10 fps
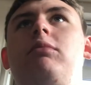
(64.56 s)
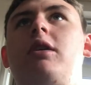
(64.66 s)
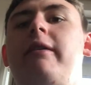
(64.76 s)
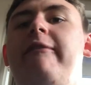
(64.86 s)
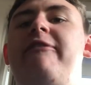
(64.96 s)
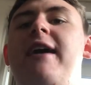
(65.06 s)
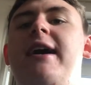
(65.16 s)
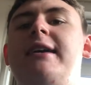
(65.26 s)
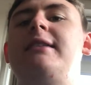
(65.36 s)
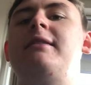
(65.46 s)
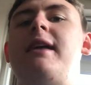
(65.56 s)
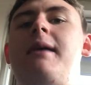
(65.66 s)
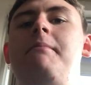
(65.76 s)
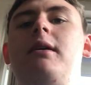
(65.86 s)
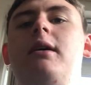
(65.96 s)
confide in
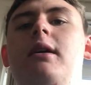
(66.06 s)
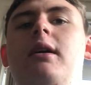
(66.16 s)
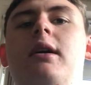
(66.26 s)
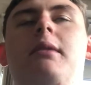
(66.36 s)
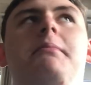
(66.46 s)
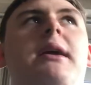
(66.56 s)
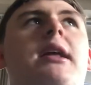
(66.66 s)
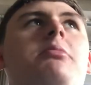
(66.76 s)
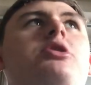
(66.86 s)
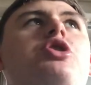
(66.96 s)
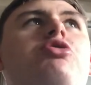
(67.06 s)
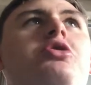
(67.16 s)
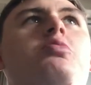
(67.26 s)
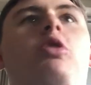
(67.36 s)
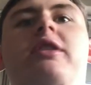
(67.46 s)
them and being able to
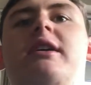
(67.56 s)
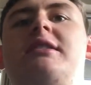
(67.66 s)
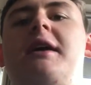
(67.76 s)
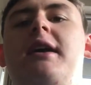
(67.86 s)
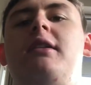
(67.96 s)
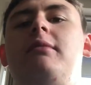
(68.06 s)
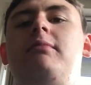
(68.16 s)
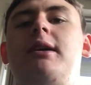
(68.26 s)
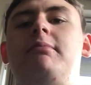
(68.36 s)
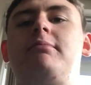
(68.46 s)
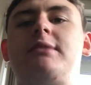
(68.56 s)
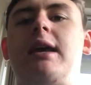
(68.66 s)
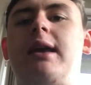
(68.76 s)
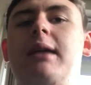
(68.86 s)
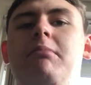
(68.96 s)
trust what they're saying and
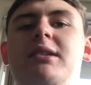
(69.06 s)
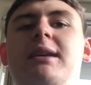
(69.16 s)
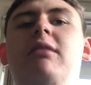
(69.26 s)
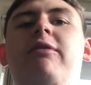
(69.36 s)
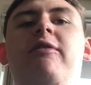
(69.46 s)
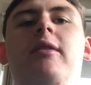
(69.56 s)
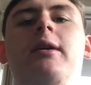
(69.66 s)
take it in myself.